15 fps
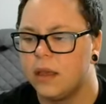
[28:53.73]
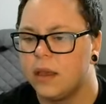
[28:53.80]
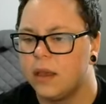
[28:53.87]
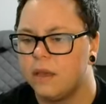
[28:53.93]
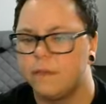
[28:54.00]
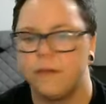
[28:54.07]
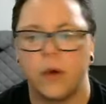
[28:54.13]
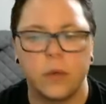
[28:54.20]

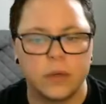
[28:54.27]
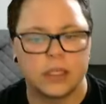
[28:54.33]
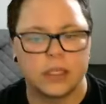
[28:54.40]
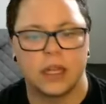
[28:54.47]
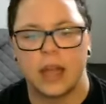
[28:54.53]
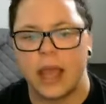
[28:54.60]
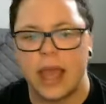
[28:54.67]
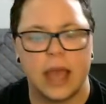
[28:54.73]
folks
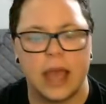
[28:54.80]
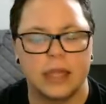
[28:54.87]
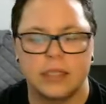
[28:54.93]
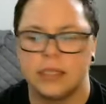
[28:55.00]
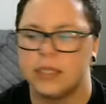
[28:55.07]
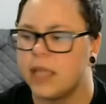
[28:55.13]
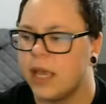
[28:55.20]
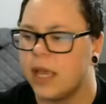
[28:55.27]
that I had
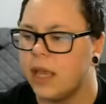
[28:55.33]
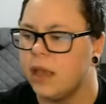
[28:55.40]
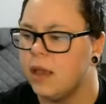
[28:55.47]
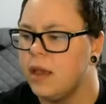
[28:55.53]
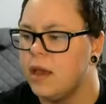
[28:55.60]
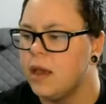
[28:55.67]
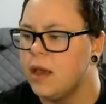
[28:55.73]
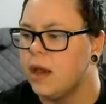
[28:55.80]

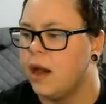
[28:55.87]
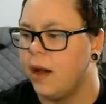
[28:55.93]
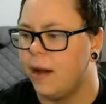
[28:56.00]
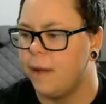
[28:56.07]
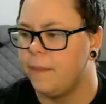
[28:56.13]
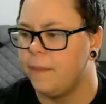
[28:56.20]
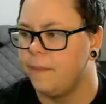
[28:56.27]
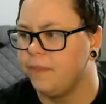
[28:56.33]
today.
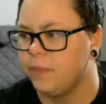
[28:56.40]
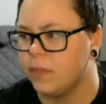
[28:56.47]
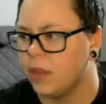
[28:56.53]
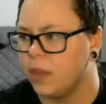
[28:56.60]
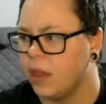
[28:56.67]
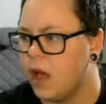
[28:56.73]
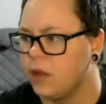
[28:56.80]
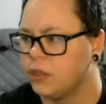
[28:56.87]

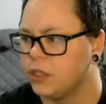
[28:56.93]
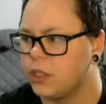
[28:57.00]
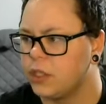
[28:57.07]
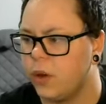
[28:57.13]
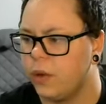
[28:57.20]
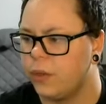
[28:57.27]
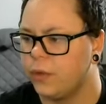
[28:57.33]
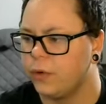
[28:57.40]
I'll just
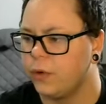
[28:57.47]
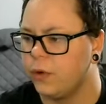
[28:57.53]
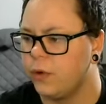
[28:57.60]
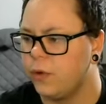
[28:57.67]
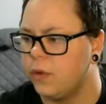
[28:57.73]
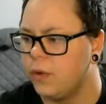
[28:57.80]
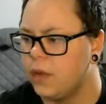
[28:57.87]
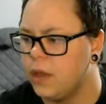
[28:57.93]
go
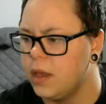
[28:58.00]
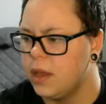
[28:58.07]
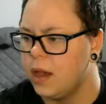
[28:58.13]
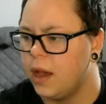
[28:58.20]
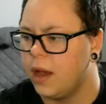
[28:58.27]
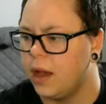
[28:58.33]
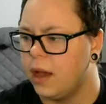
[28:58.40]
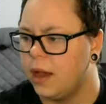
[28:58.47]
through
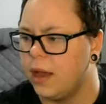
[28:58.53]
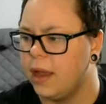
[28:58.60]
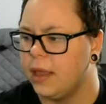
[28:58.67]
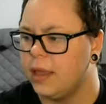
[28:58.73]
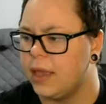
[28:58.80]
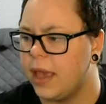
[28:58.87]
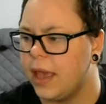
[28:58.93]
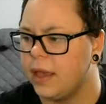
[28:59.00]

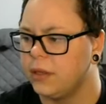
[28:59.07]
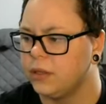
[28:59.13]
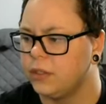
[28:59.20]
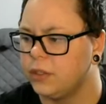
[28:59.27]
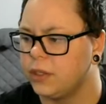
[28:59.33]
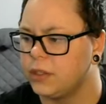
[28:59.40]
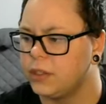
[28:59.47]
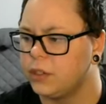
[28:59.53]
again,
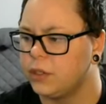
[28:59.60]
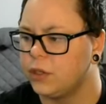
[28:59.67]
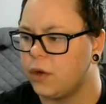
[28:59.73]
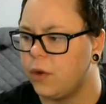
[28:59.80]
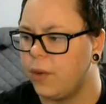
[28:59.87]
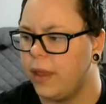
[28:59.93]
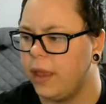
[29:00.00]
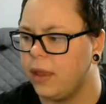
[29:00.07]
just
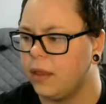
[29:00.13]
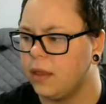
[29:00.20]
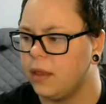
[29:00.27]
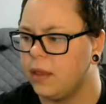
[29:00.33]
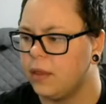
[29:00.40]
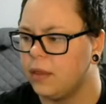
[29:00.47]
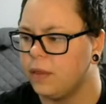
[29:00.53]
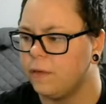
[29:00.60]
showing
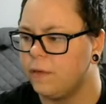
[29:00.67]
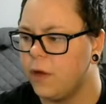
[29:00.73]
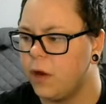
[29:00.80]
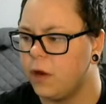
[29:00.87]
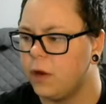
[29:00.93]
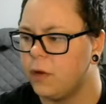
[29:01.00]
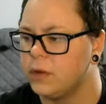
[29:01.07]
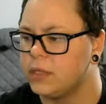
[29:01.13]
the
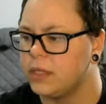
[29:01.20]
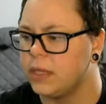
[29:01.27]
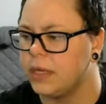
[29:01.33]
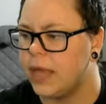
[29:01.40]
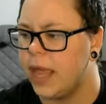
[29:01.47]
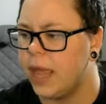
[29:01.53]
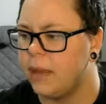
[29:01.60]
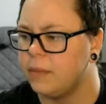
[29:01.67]
photos, the
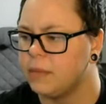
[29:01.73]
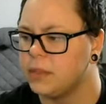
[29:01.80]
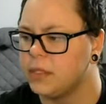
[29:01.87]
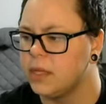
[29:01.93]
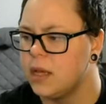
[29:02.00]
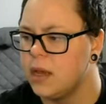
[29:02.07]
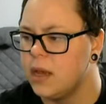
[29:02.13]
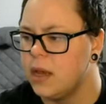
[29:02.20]

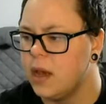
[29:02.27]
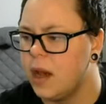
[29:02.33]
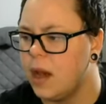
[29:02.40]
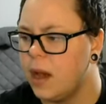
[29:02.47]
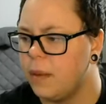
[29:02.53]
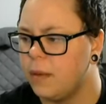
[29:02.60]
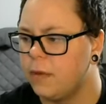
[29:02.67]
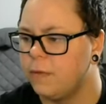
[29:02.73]
names
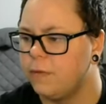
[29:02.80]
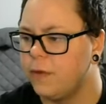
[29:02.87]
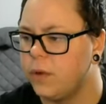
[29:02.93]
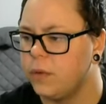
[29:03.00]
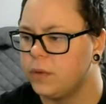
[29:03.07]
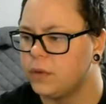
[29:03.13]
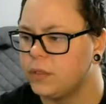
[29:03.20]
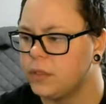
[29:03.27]
of
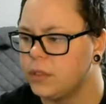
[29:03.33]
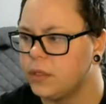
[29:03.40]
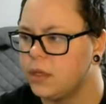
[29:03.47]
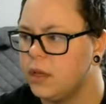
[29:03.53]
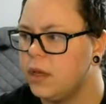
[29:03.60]
folks,